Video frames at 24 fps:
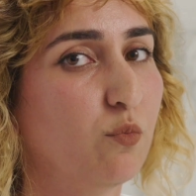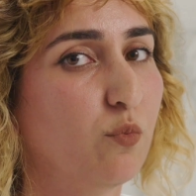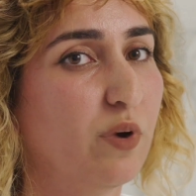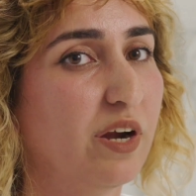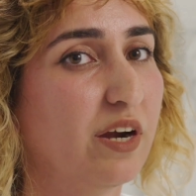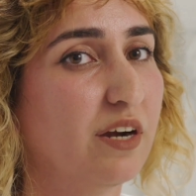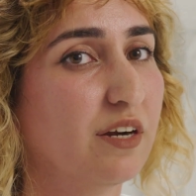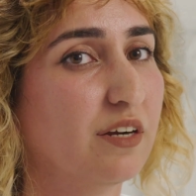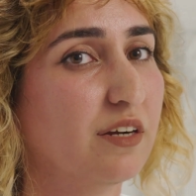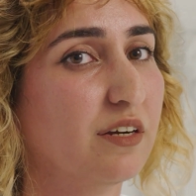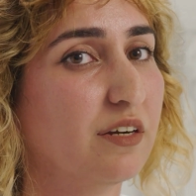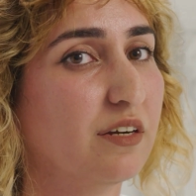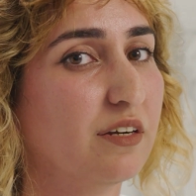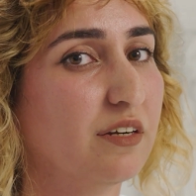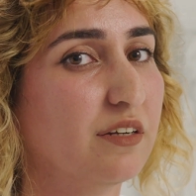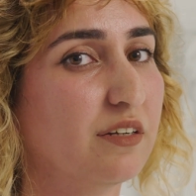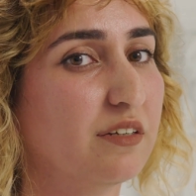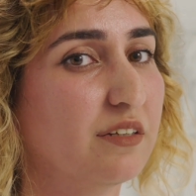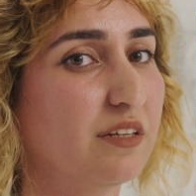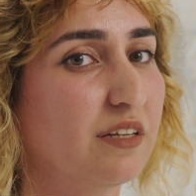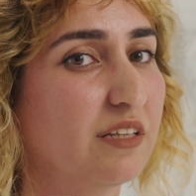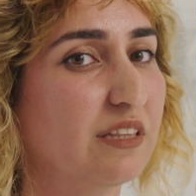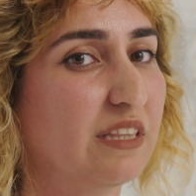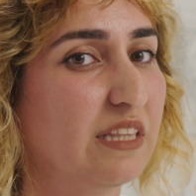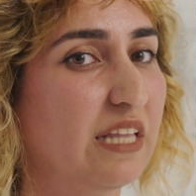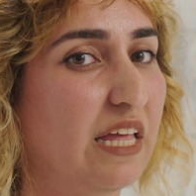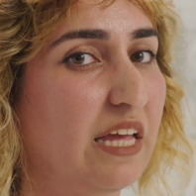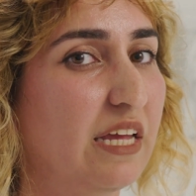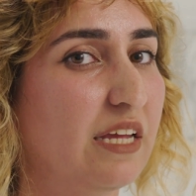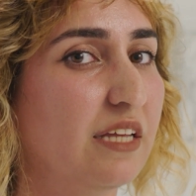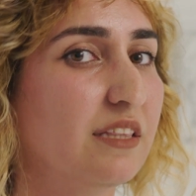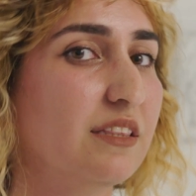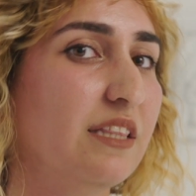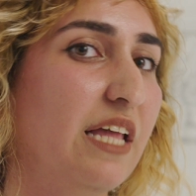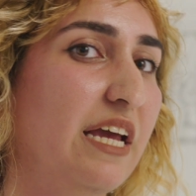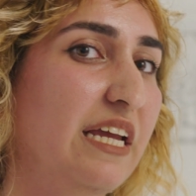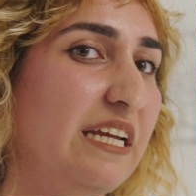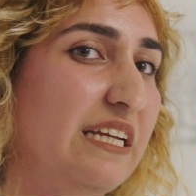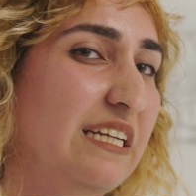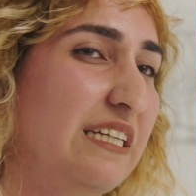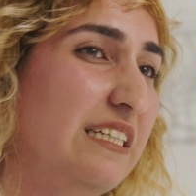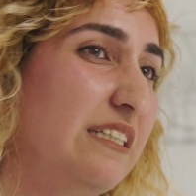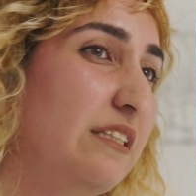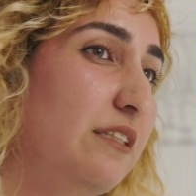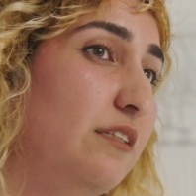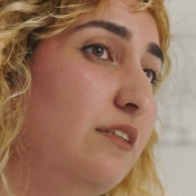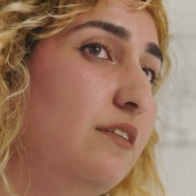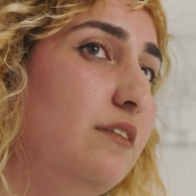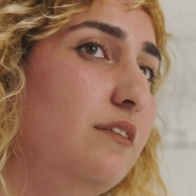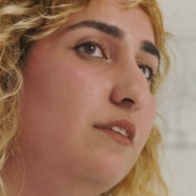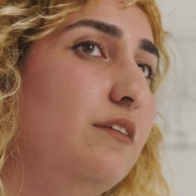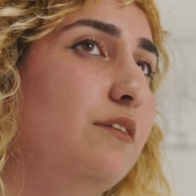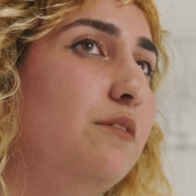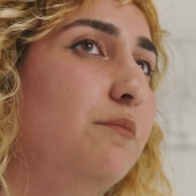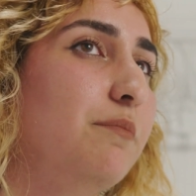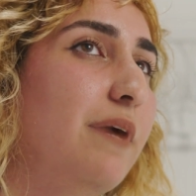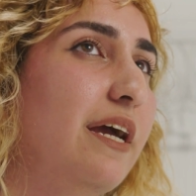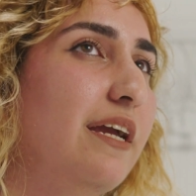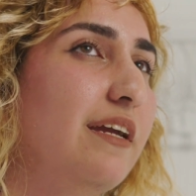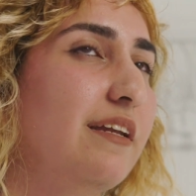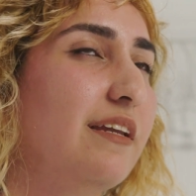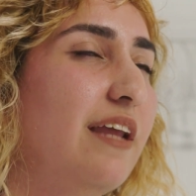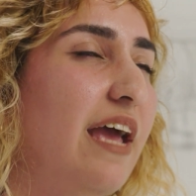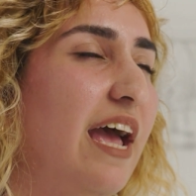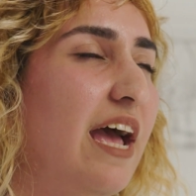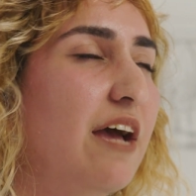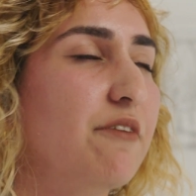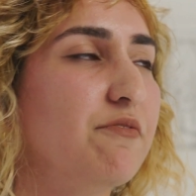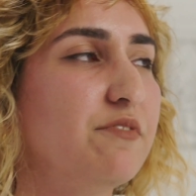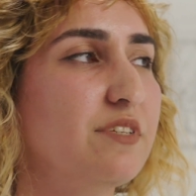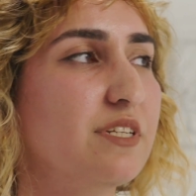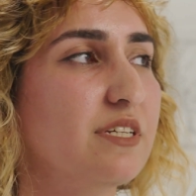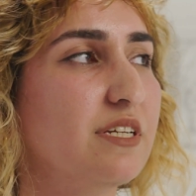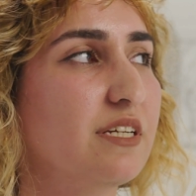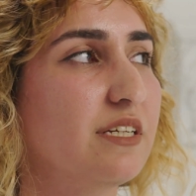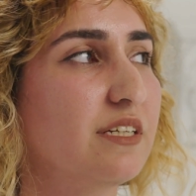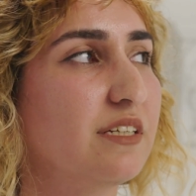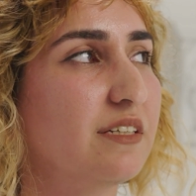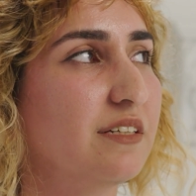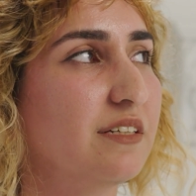where like you might have to